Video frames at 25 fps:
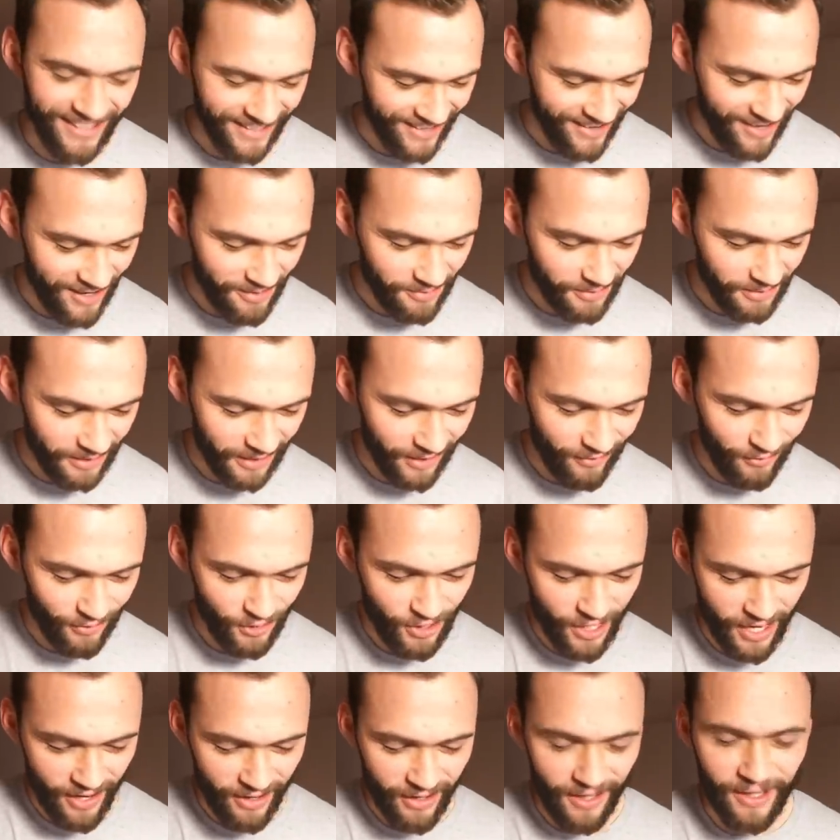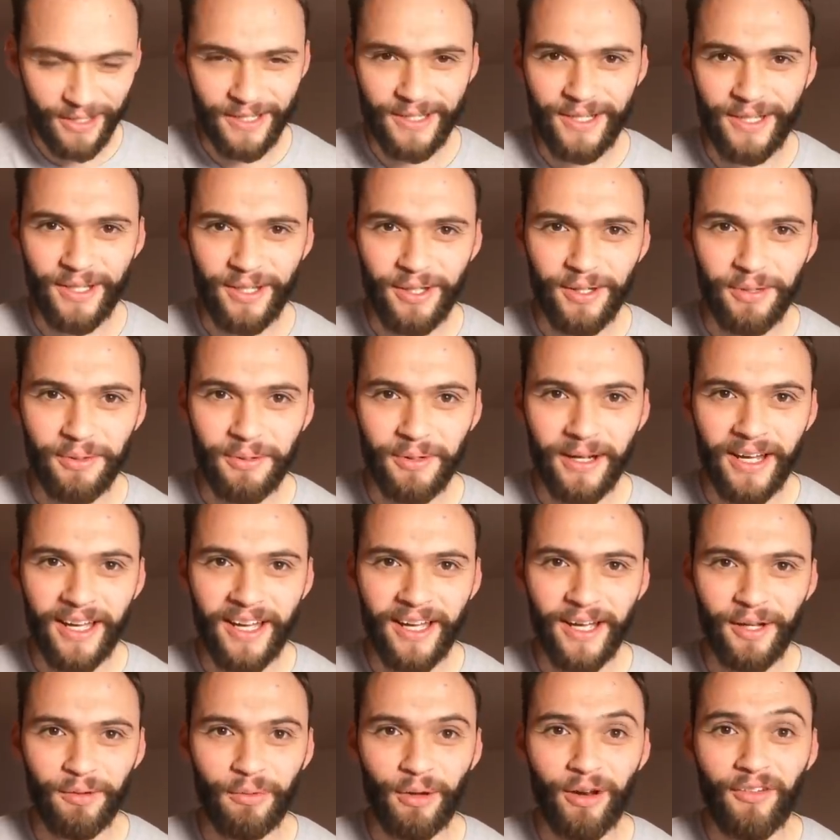that I would give a shout out to
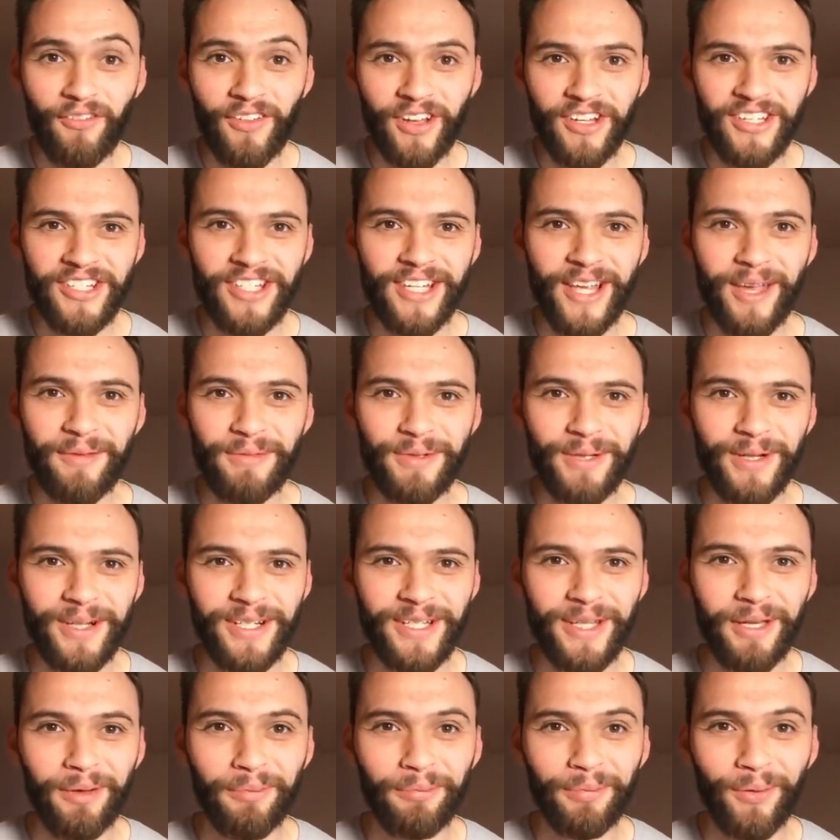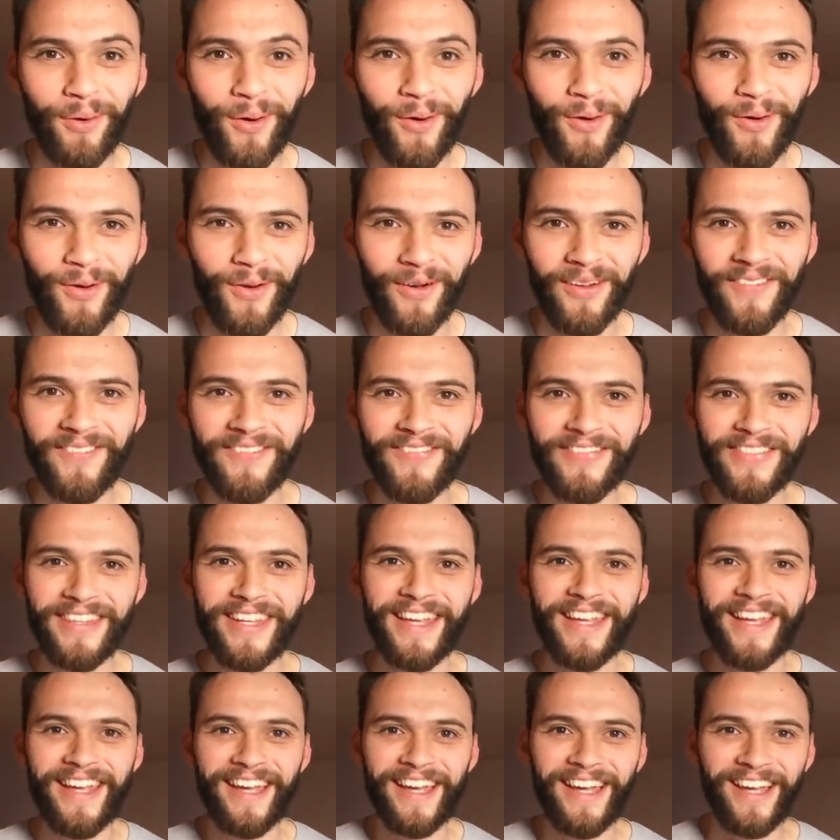uh, one of our subs who actually bought
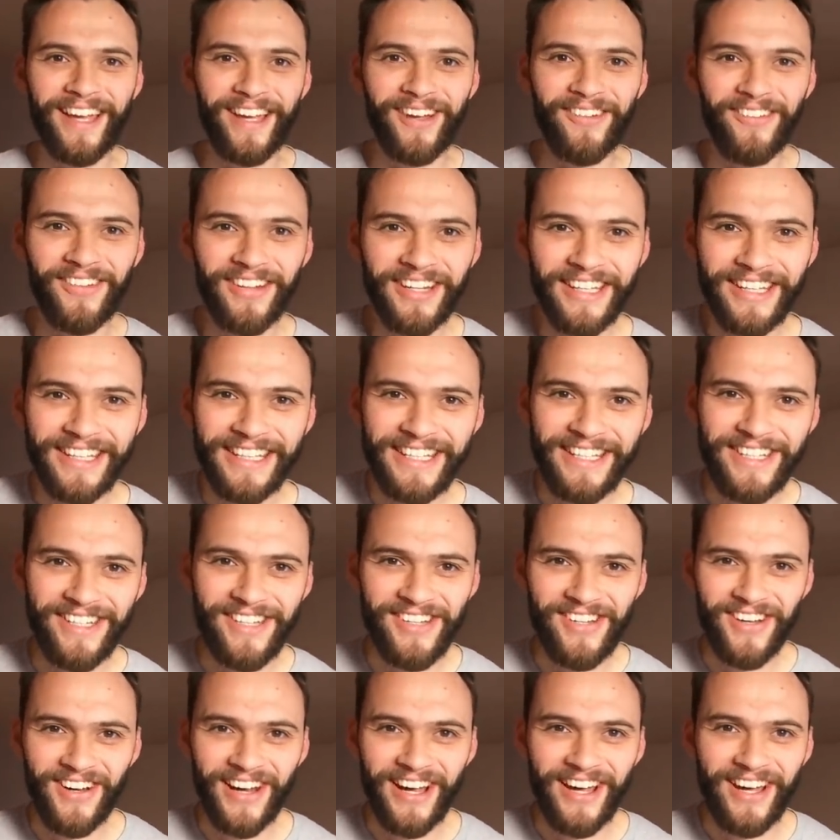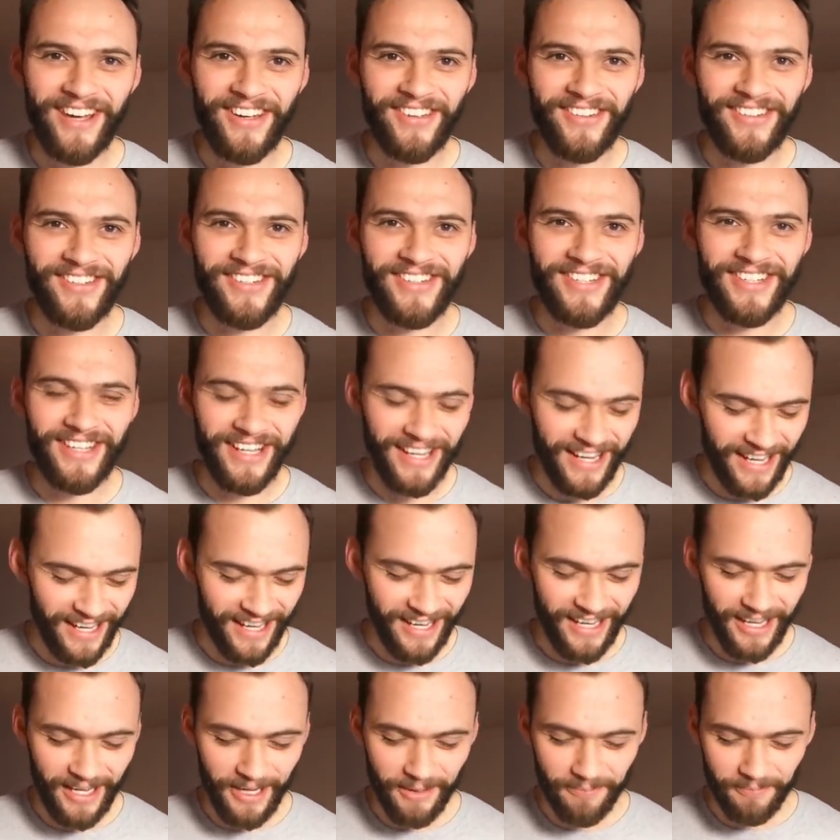uh, one of these trowels
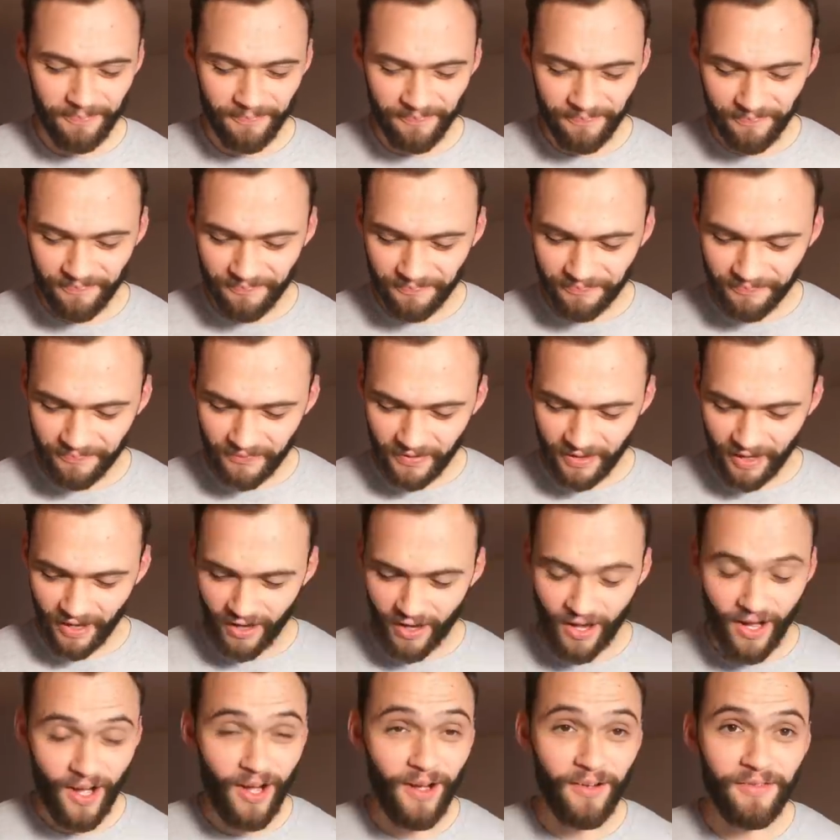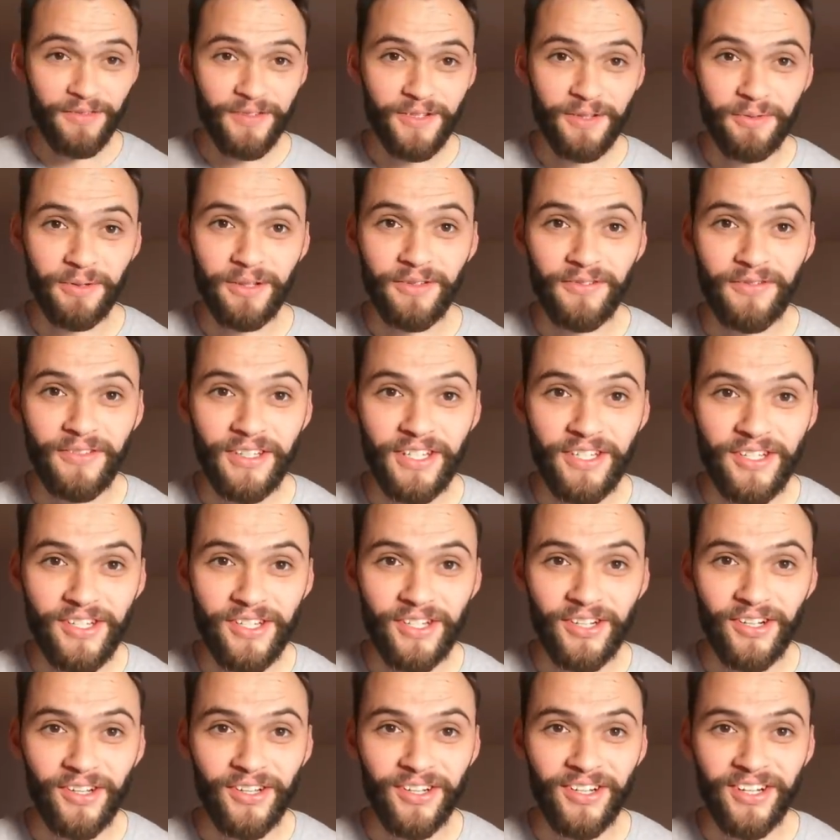um, after we
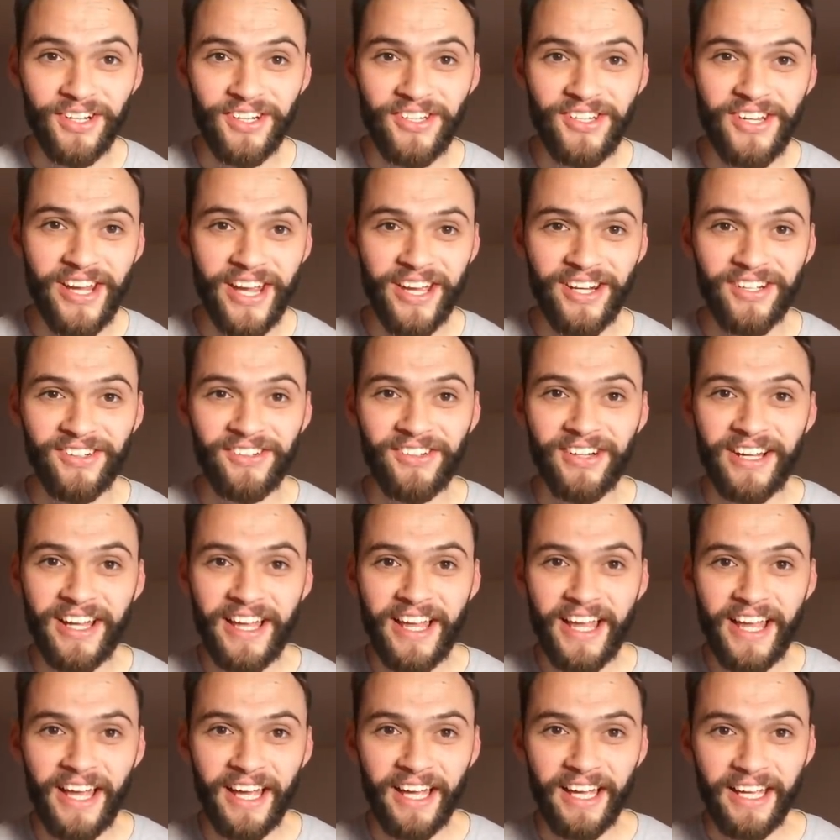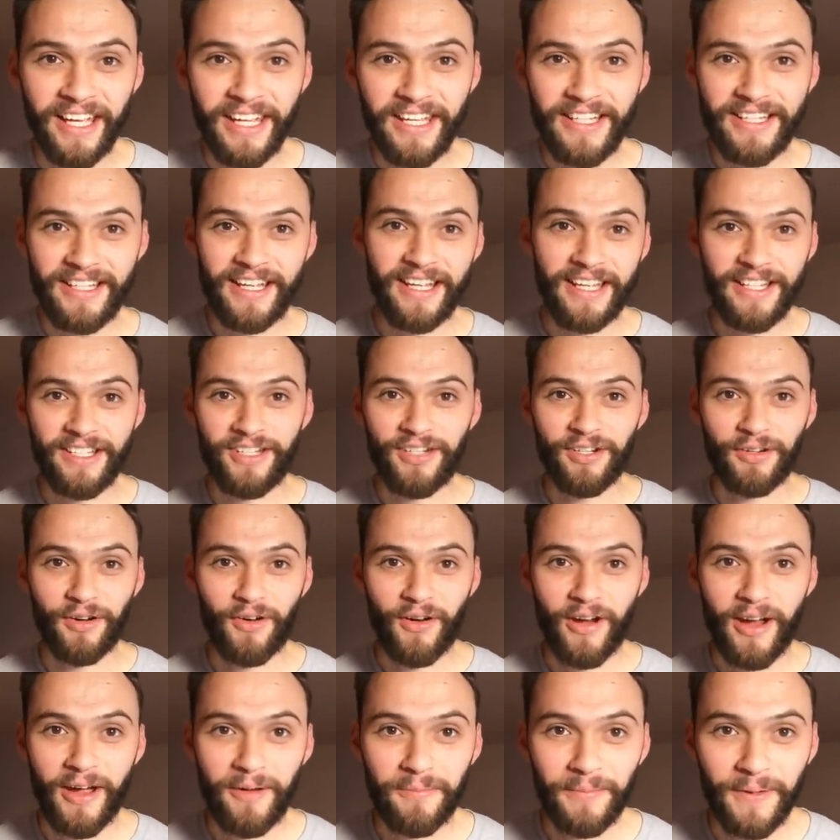featured it on our channel. Uh, his
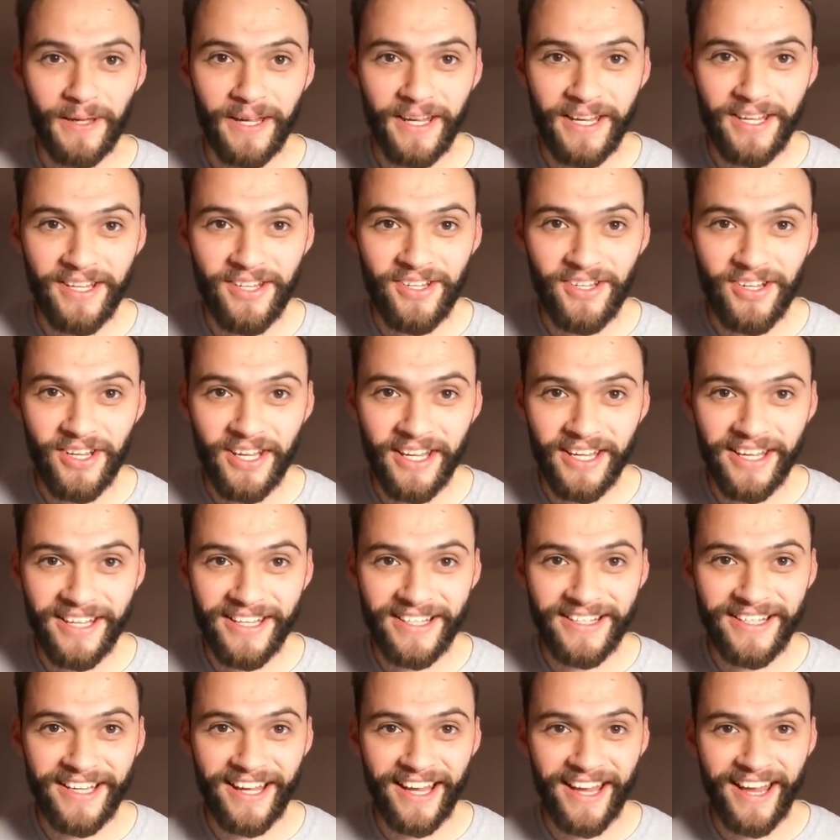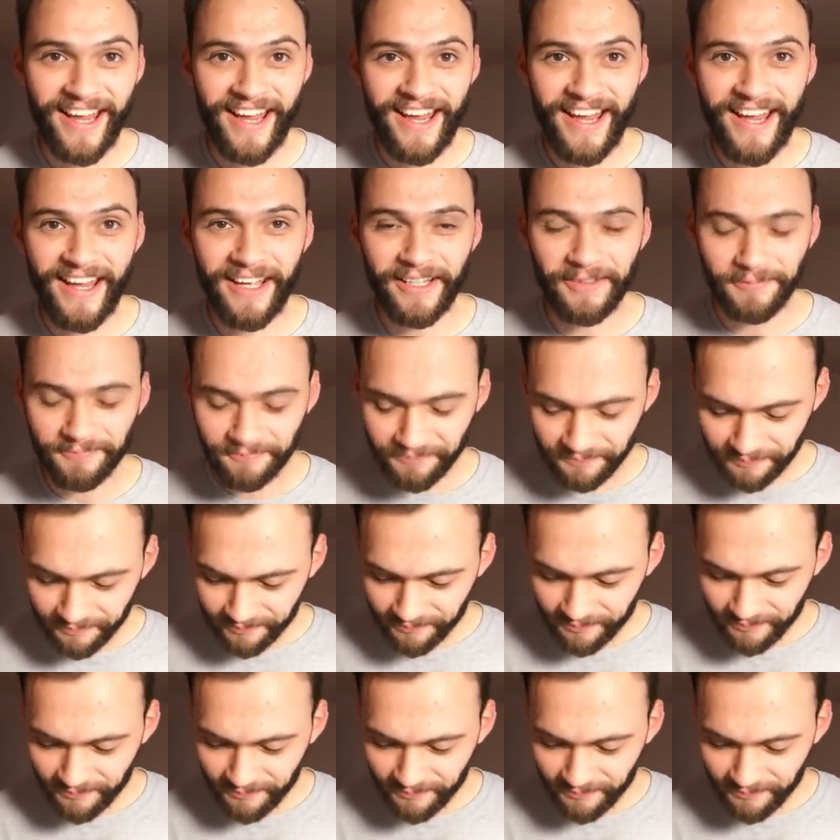Instagram page is here.